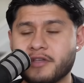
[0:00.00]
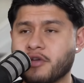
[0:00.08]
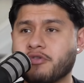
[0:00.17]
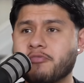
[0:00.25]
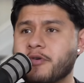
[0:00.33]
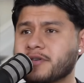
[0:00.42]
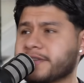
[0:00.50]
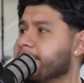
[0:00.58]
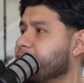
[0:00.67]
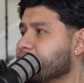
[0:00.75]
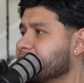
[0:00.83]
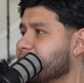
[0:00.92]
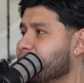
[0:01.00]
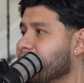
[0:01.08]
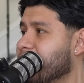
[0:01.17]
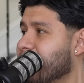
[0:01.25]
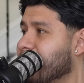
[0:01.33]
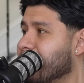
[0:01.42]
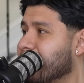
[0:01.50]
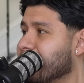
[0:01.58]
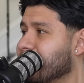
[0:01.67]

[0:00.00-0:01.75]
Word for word: The grupo was the first thing we got, huh?